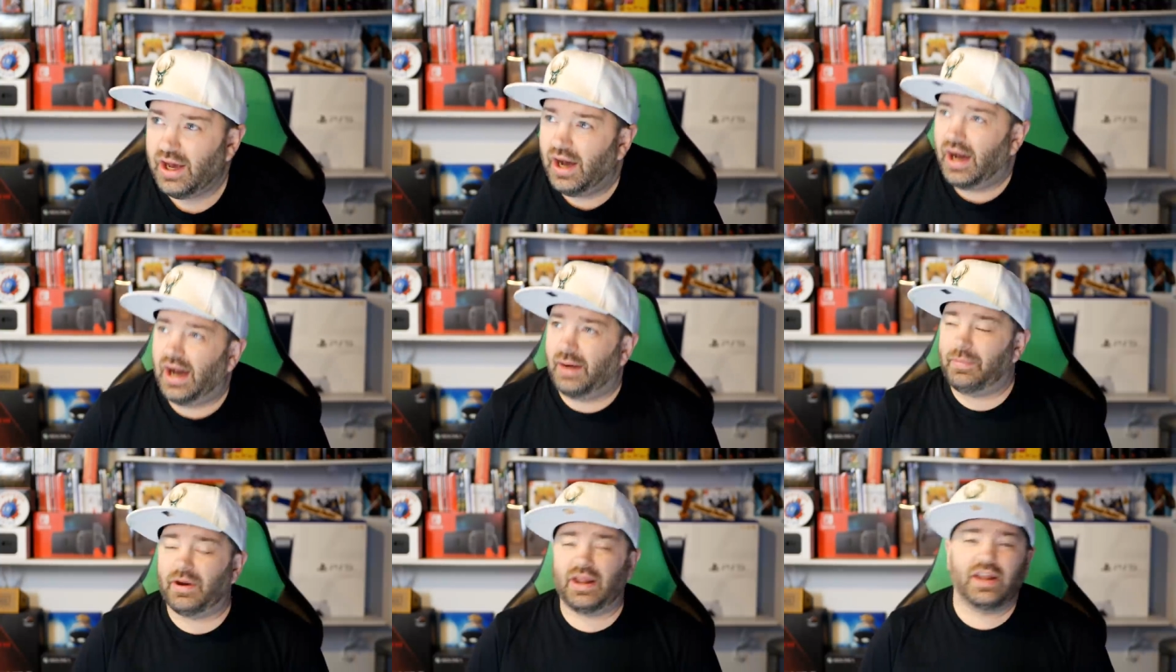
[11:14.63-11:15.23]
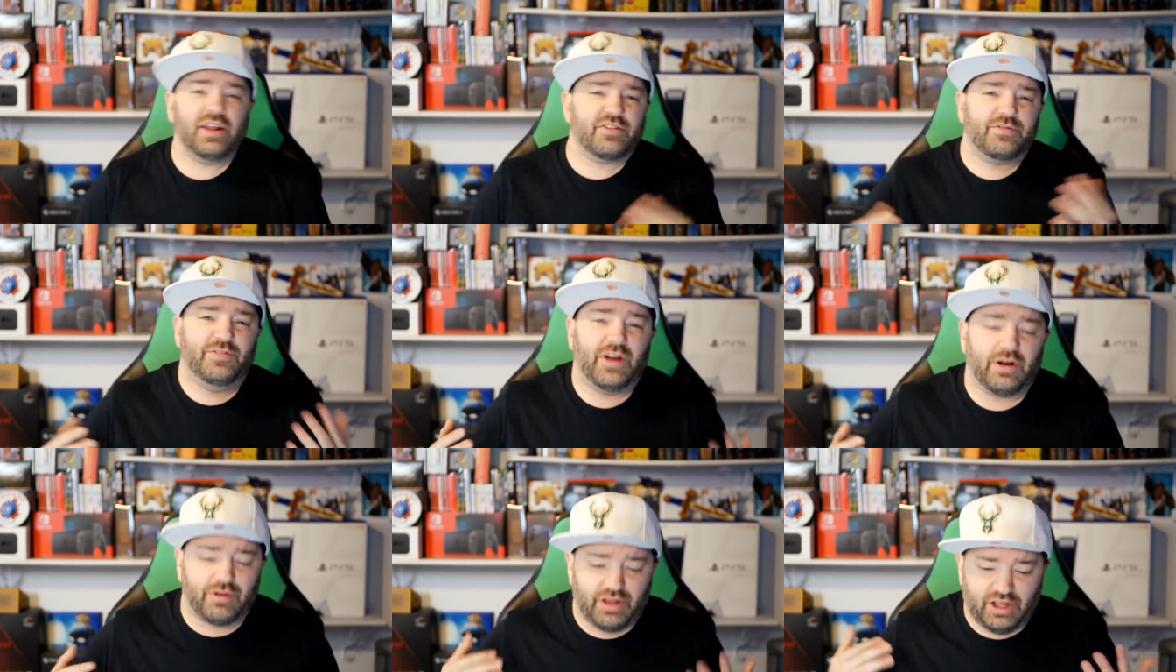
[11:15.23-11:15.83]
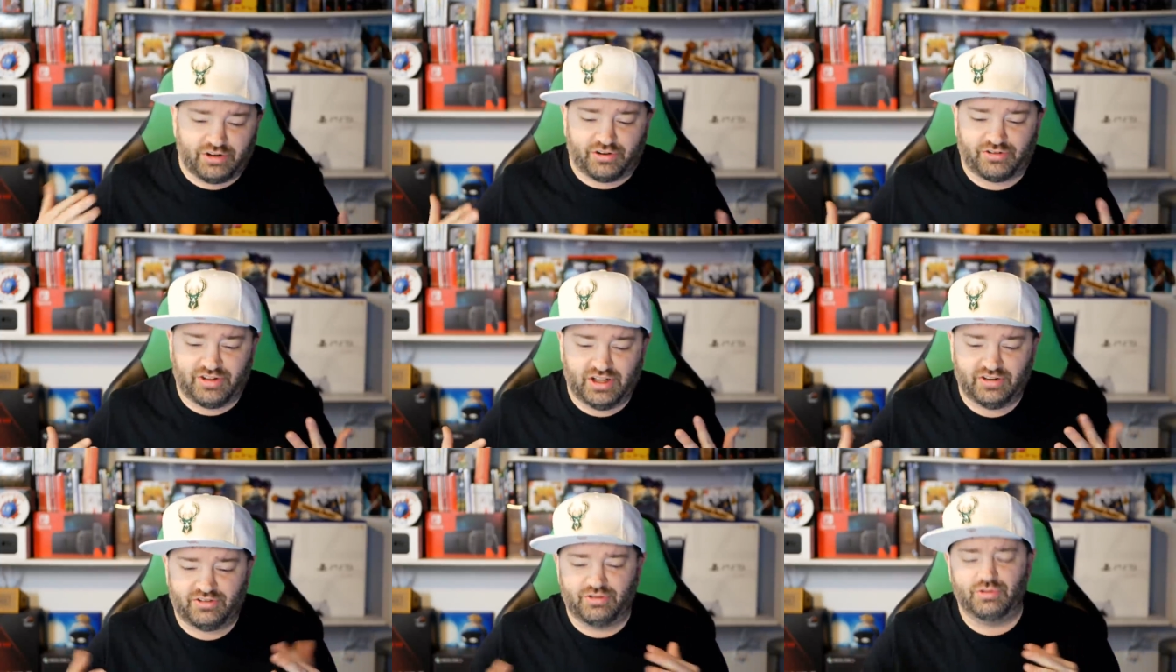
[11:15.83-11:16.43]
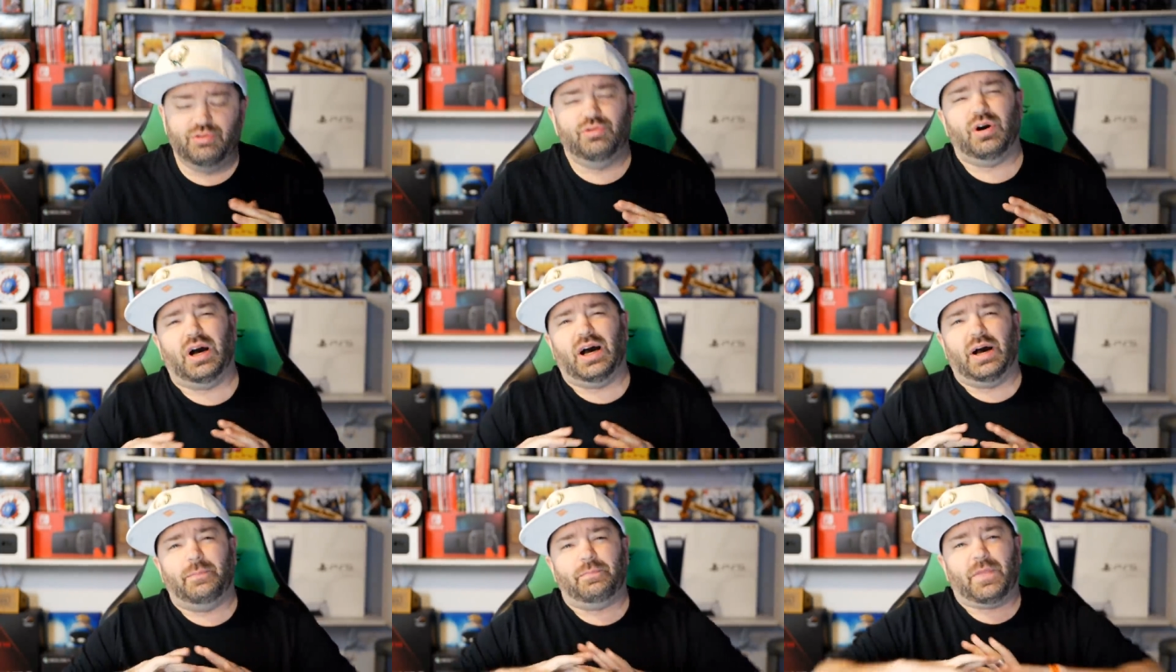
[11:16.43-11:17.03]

uh, but it is very interesting to uh,